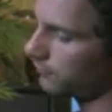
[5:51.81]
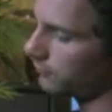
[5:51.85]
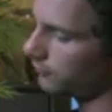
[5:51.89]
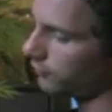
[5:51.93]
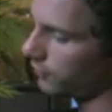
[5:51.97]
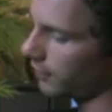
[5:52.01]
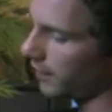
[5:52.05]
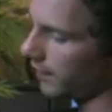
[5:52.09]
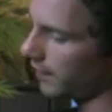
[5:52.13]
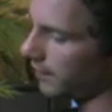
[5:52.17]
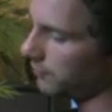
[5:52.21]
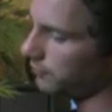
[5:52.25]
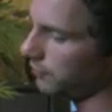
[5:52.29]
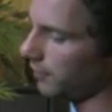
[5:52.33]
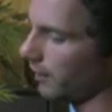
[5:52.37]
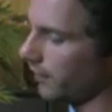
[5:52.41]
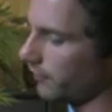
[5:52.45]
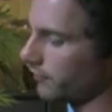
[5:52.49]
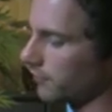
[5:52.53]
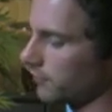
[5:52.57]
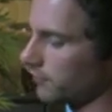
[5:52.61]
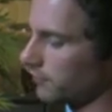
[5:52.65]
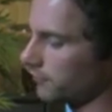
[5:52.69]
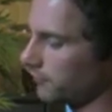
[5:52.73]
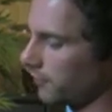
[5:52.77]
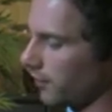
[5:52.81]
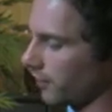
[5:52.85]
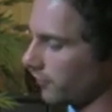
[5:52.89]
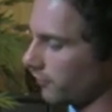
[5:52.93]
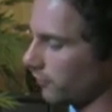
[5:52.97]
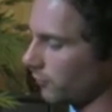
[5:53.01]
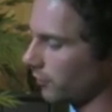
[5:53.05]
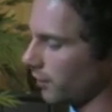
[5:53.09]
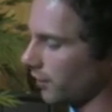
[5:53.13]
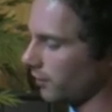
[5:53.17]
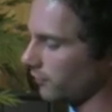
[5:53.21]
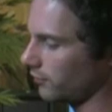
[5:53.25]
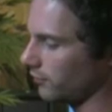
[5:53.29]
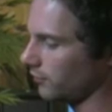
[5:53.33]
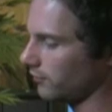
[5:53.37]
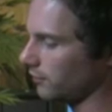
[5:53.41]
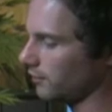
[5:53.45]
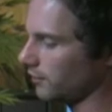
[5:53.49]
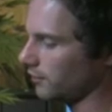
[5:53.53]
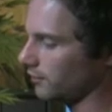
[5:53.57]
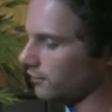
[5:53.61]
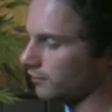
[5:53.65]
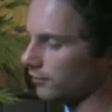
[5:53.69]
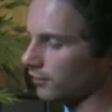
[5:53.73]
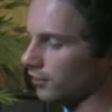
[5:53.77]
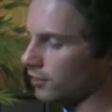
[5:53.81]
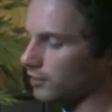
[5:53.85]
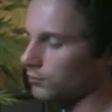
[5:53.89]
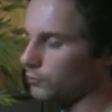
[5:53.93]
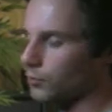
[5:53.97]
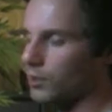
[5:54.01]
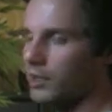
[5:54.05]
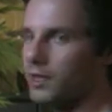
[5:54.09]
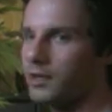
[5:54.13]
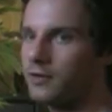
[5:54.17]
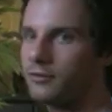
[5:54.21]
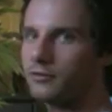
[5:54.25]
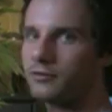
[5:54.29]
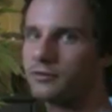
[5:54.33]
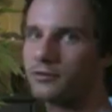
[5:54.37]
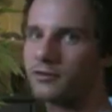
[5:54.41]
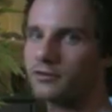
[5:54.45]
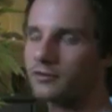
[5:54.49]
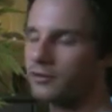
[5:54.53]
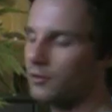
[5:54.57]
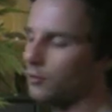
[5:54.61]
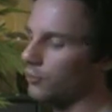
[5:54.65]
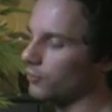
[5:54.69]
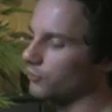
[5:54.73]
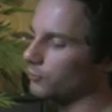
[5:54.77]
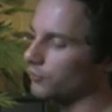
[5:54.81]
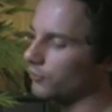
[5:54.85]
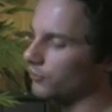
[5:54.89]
really pleasant fluctuations, these sine waves and so on,